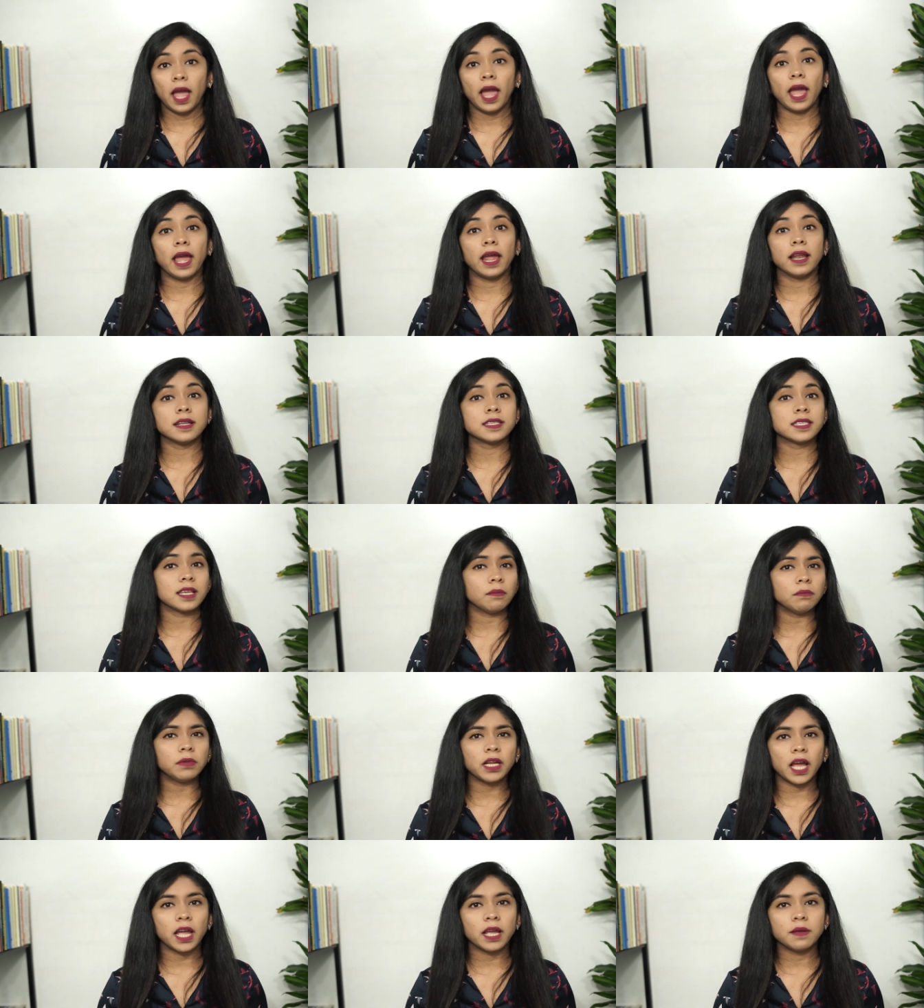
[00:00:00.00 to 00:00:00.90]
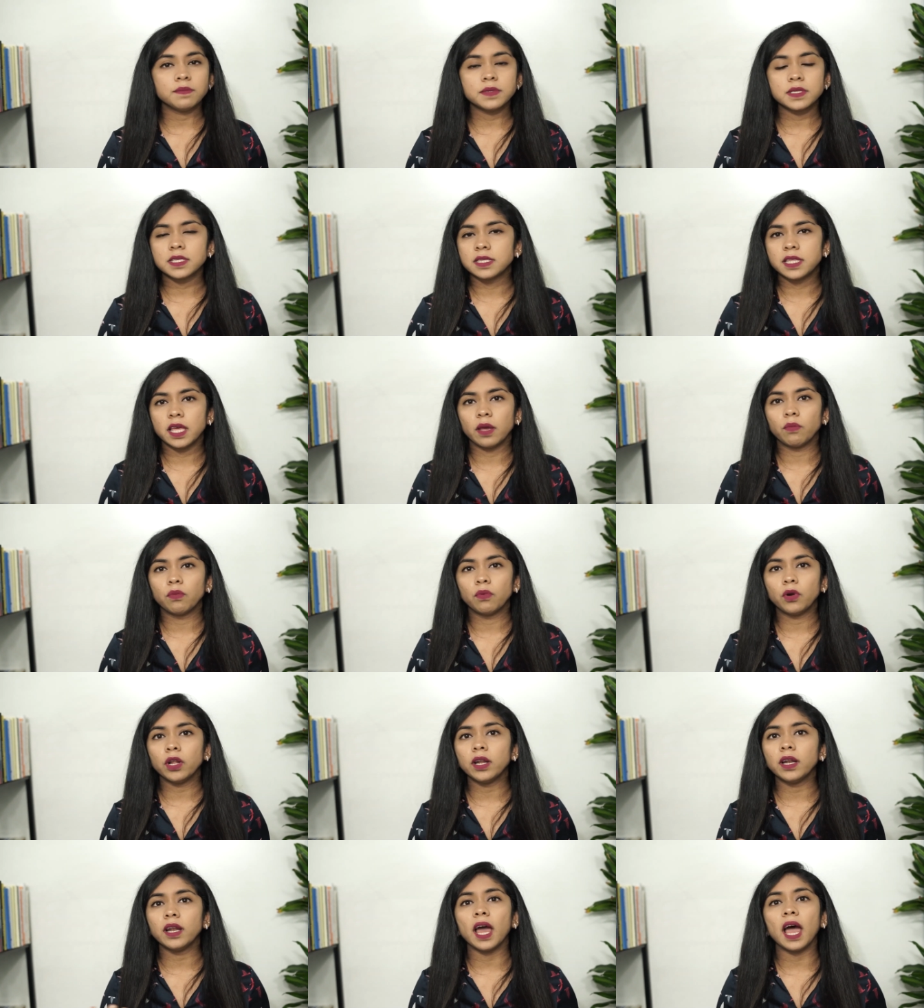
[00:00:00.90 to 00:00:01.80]
And sometimes they
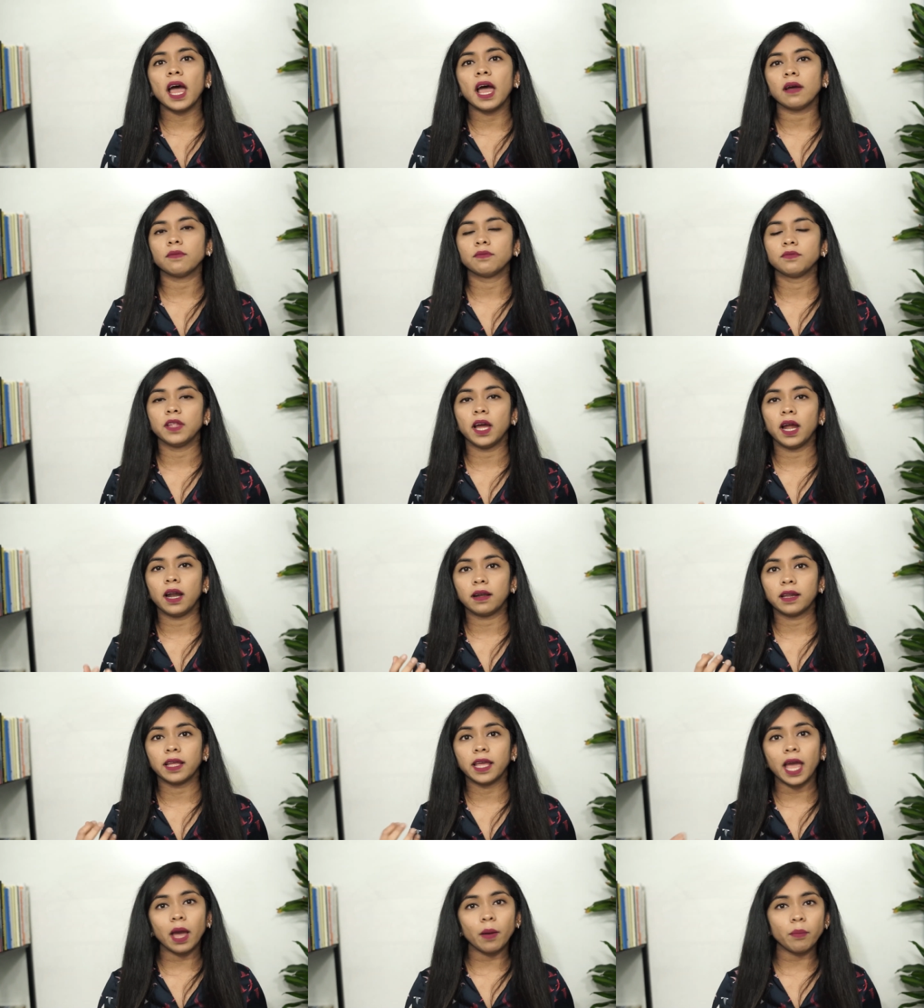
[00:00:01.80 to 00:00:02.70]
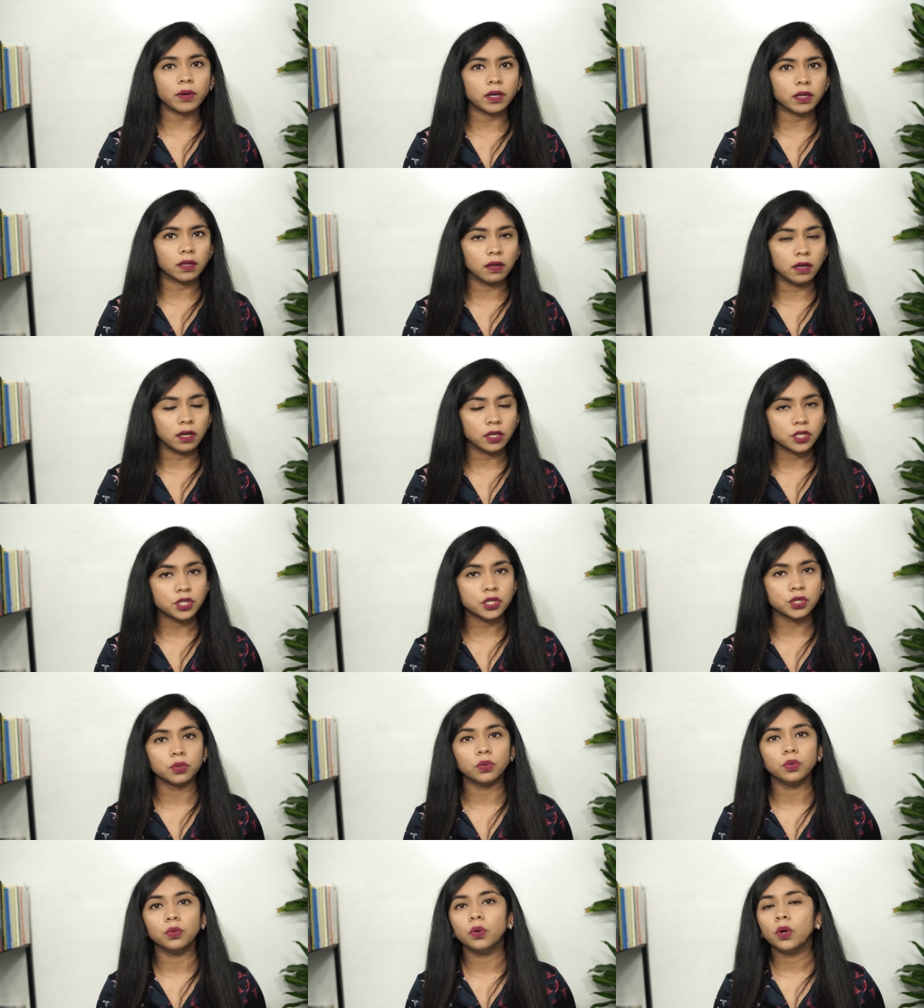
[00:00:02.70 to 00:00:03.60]
wouldn't have that capital
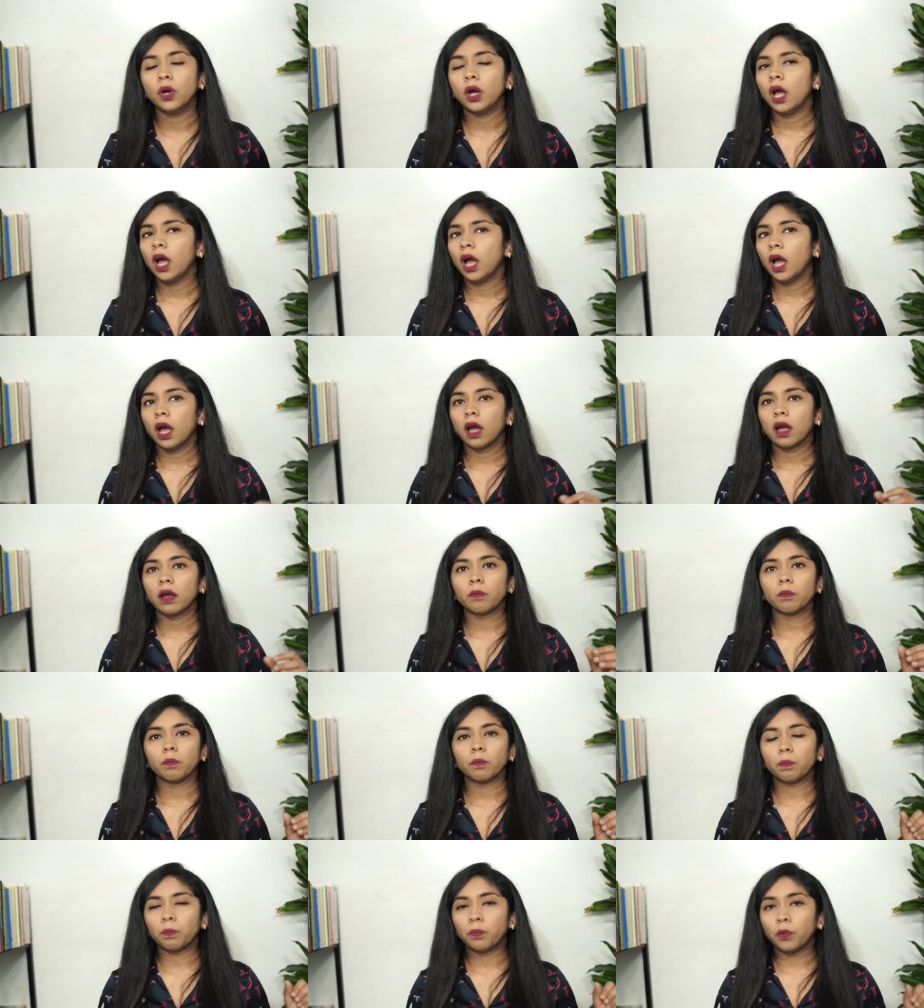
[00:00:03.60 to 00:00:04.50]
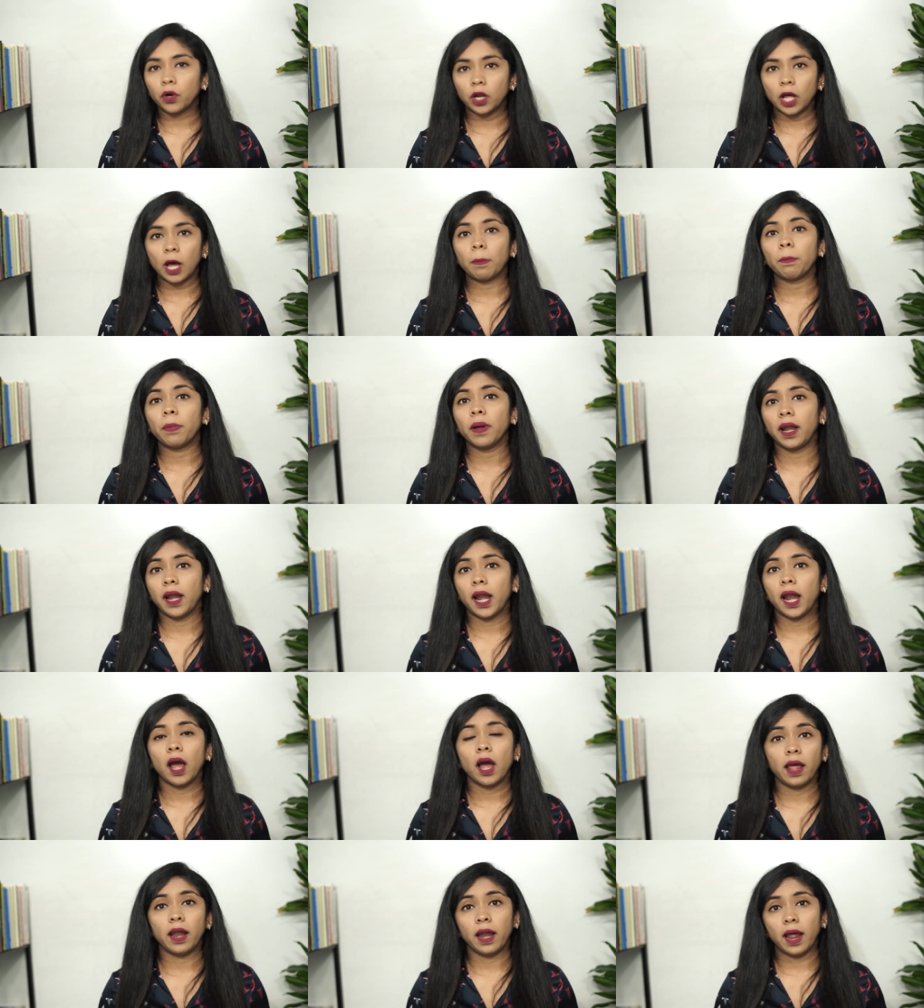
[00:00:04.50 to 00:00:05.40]
to put up an,
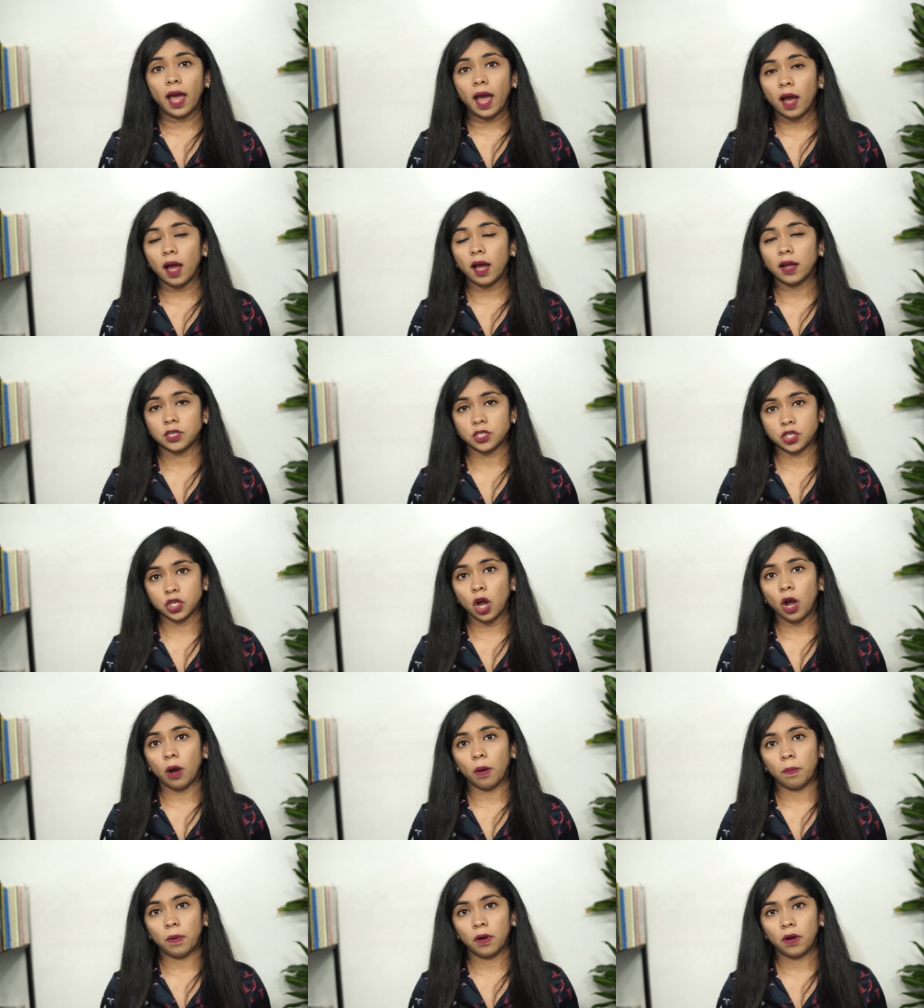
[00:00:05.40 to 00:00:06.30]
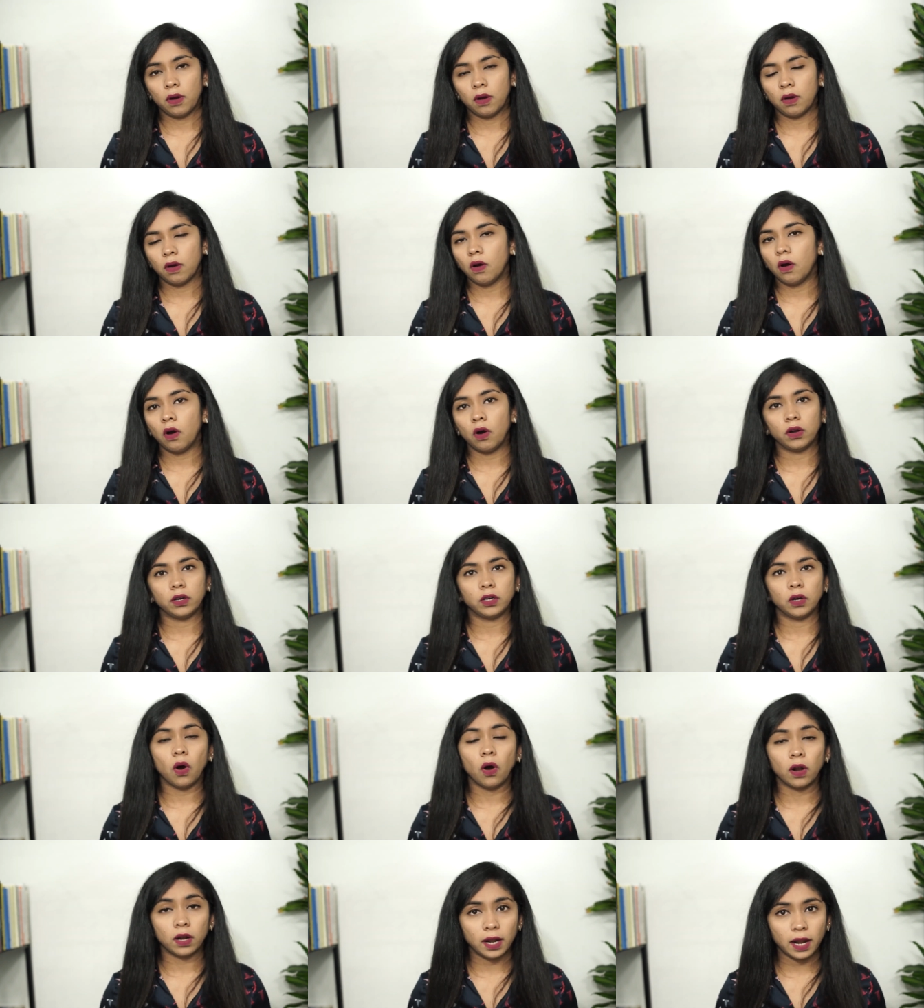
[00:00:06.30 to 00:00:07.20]
an job on
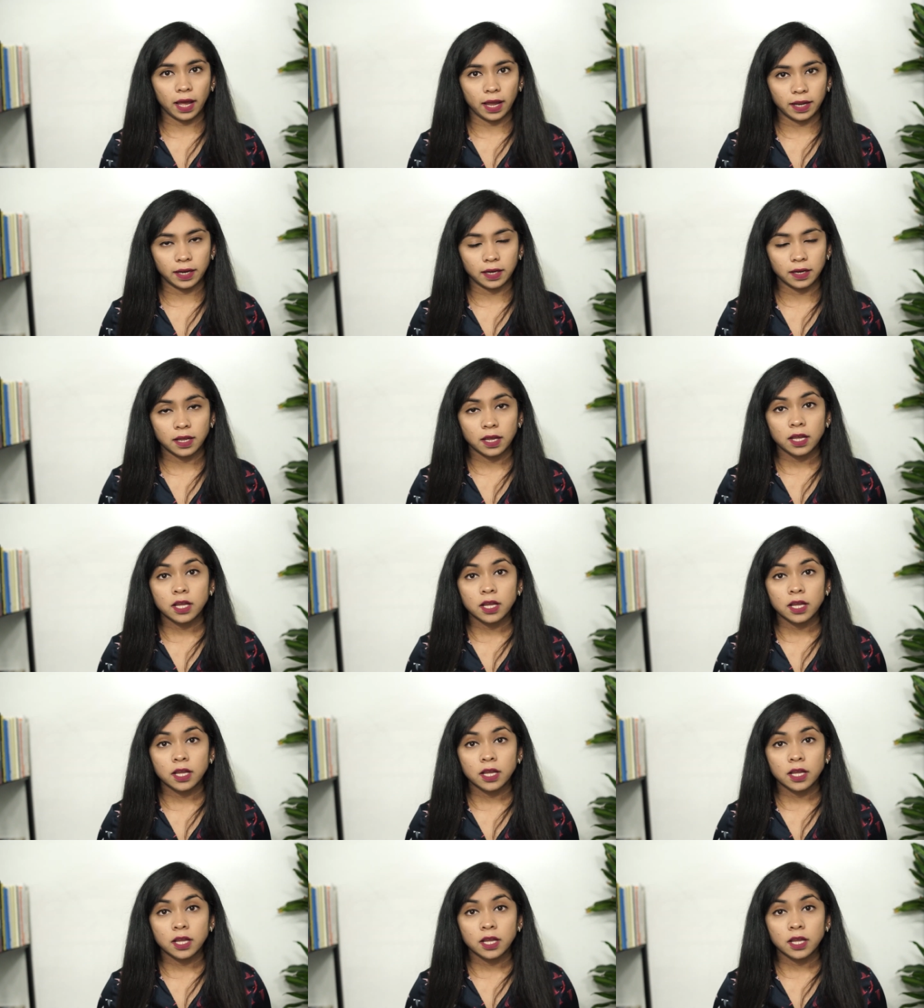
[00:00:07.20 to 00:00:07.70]
online.